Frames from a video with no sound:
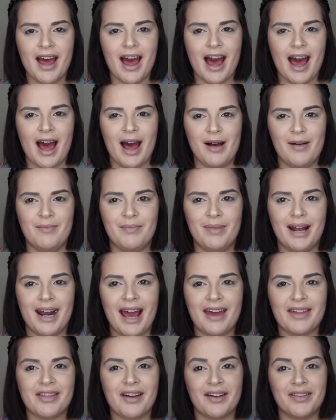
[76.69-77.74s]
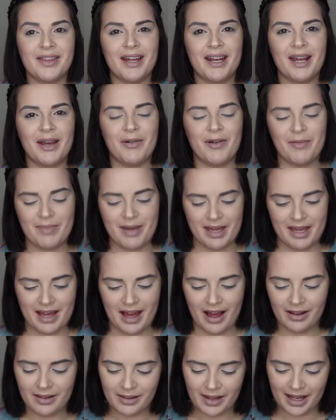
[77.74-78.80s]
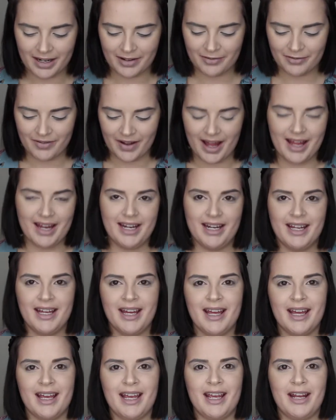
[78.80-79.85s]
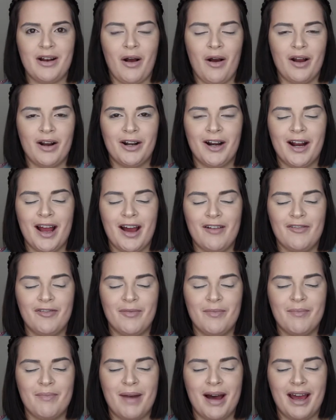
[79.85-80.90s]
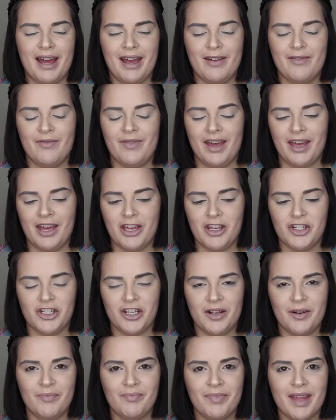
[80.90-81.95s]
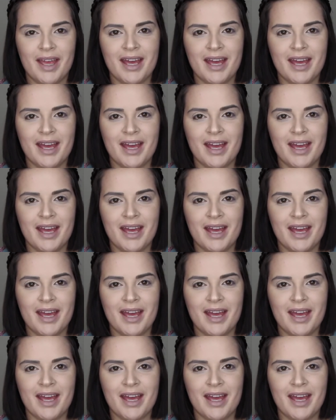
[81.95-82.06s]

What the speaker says: But I thought that it would be a lot of fun in honor of my vacation.